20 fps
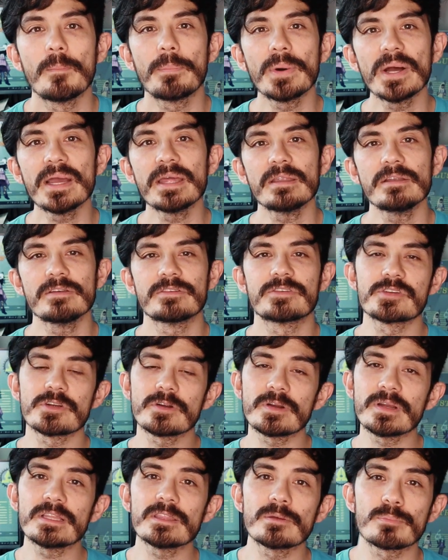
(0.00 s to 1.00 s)
But
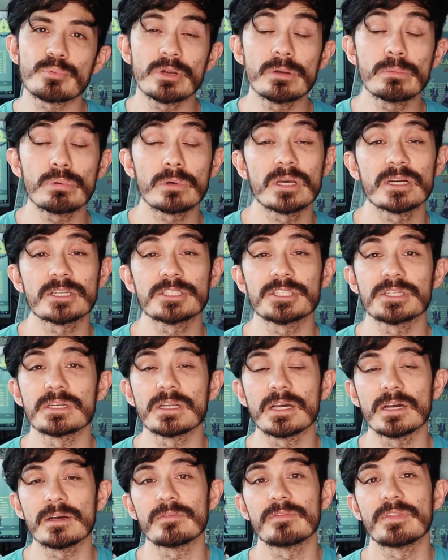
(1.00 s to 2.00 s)
during the pre-production
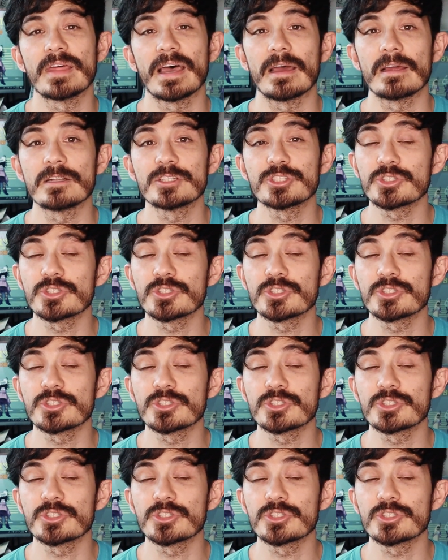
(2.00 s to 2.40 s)
of that